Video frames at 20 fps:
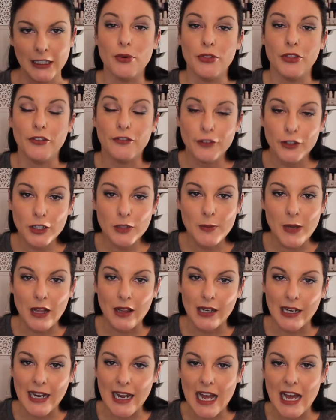The first
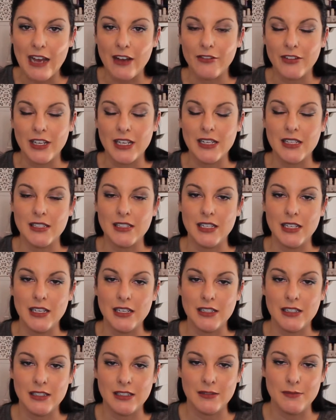palette I have is the
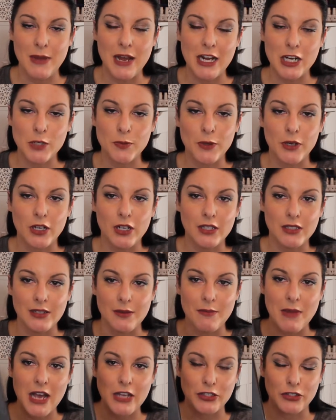Smashbox
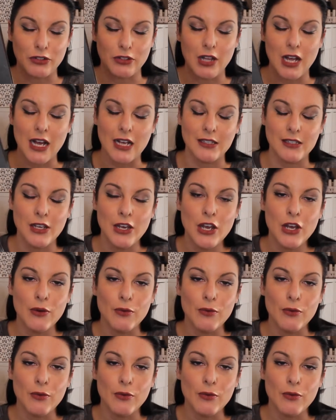Masterclass,